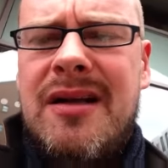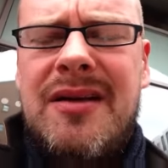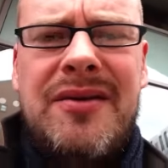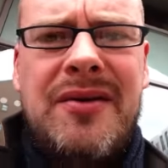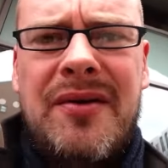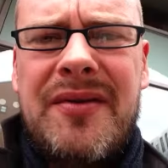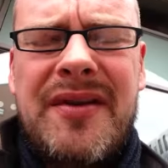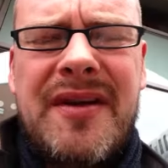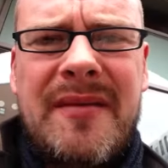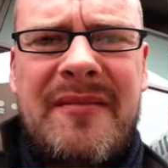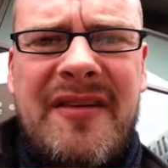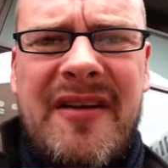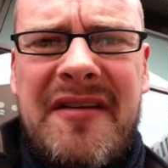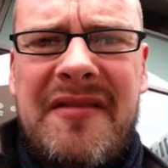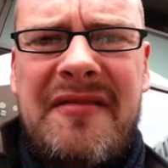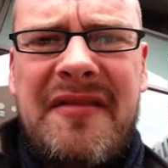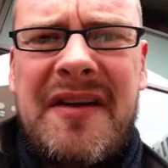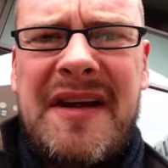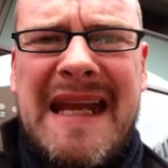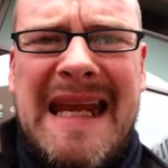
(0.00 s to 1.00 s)
Not that I'm very
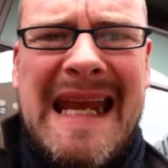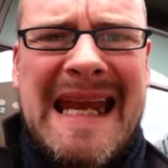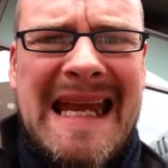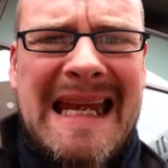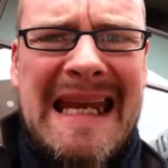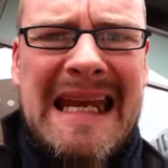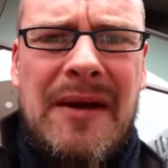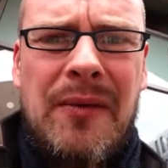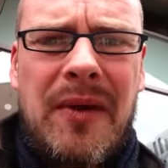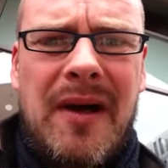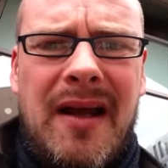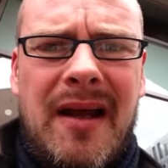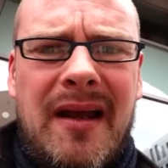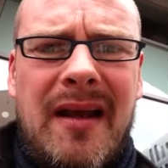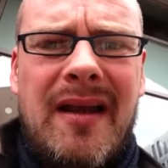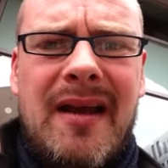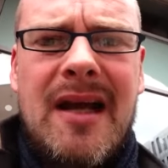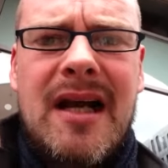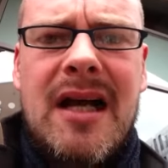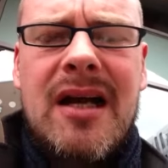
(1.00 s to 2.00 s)
funny anyway.
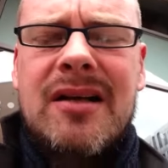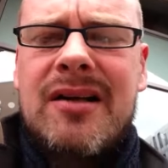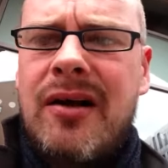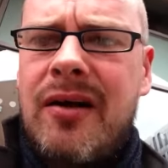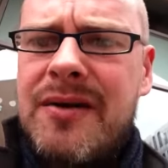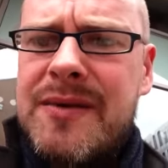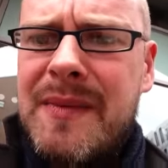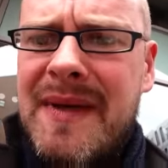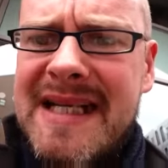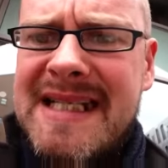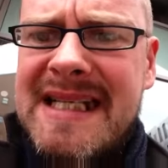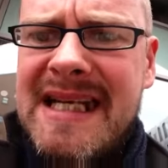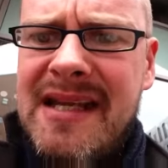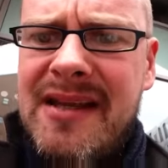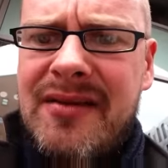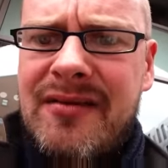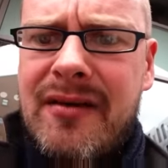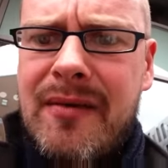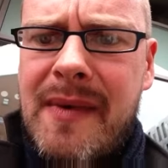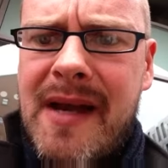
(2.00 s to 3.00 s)
God, my
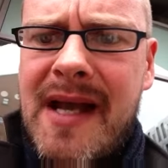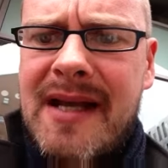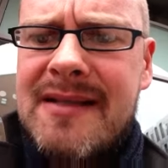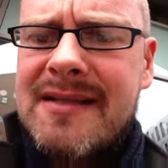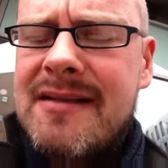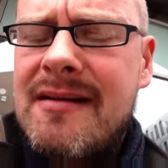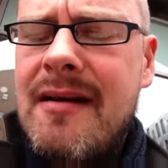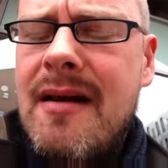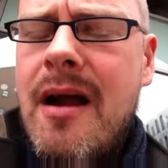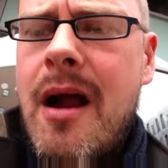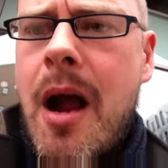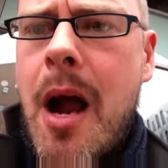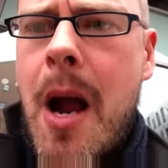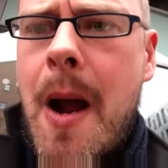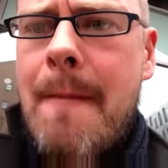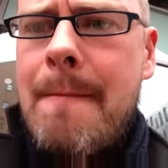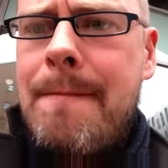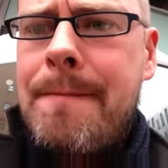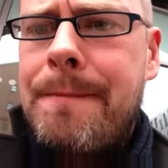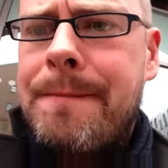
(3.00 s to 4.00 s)
teeth are a mess.
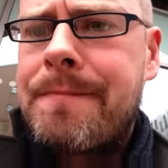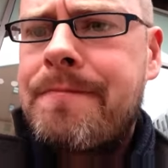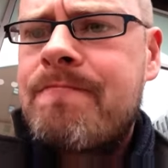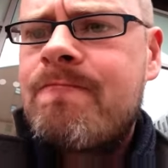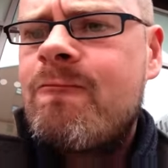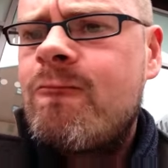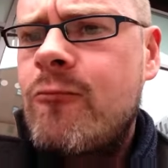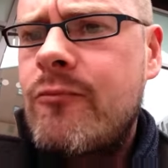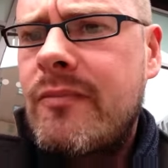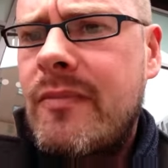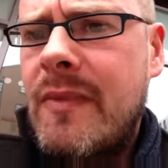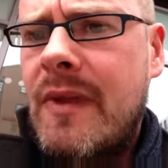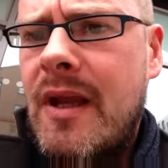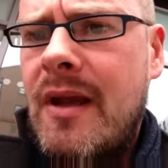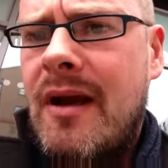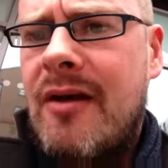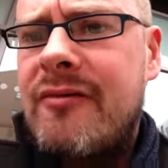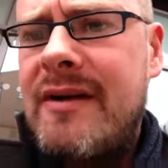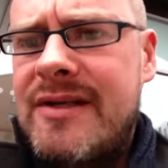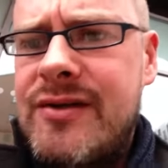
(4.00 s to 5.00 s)
I
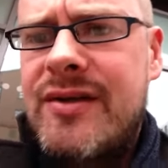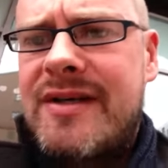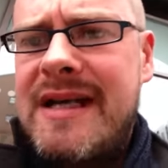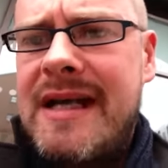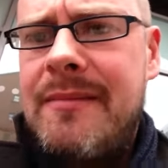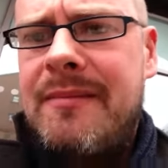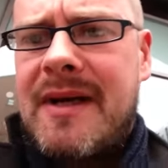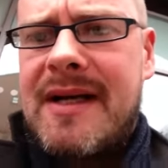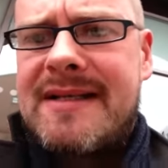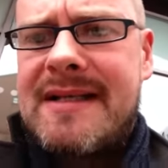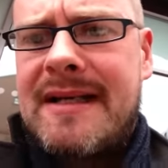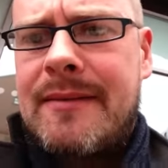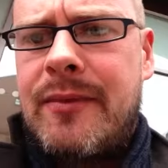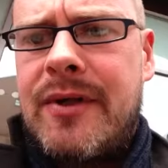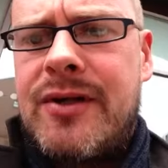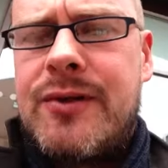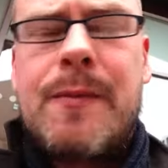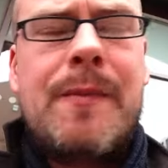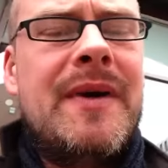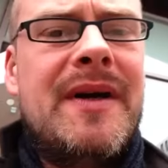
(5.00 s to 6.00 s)
really should eat my
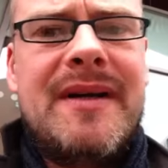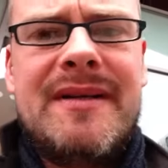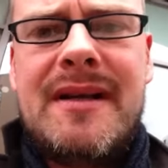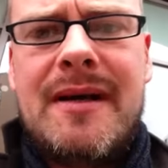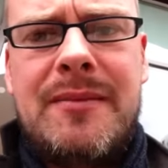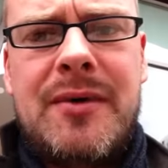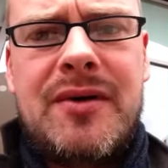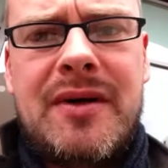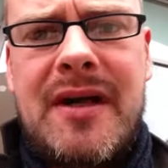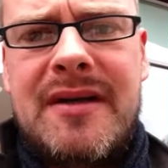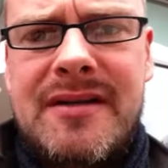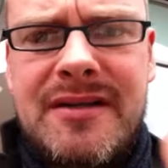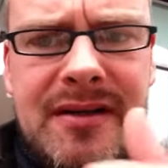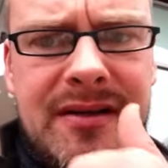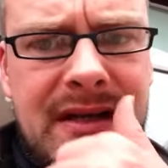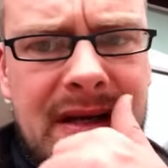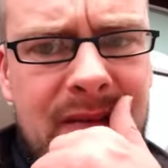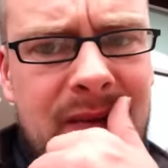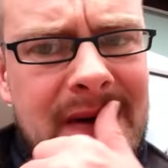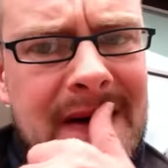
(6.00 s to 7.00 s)
sandwich, but I'm not going to do
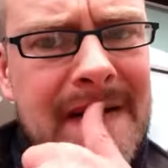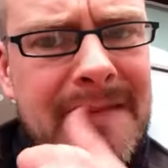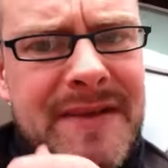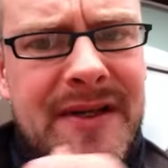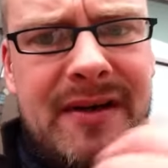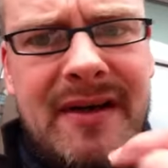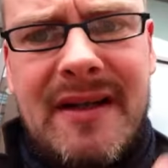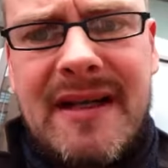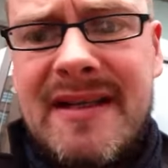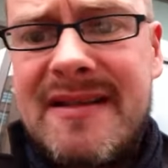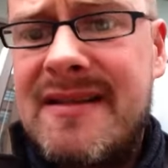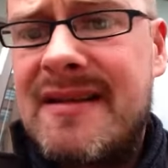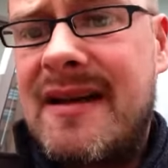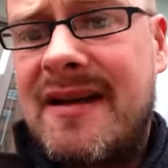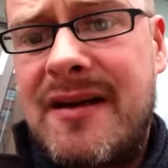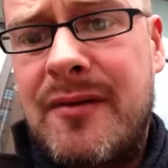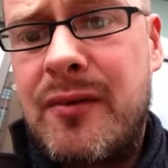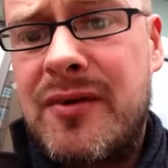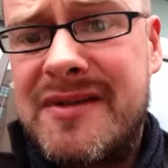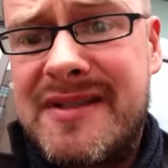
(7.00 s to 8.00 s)
that while I'm doing this,
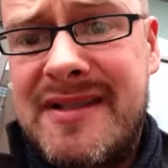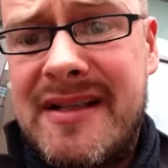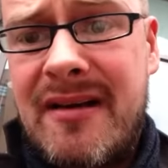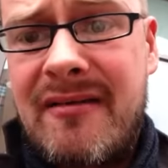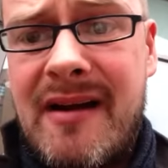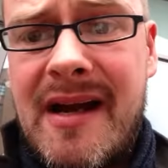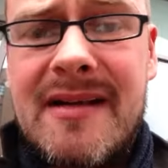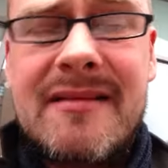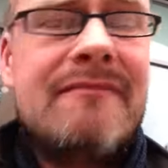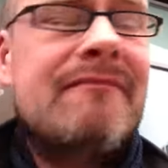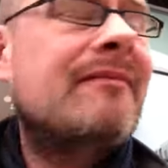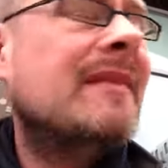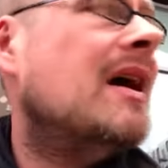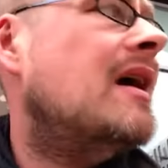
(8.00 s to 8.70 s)
and I want a cigarette.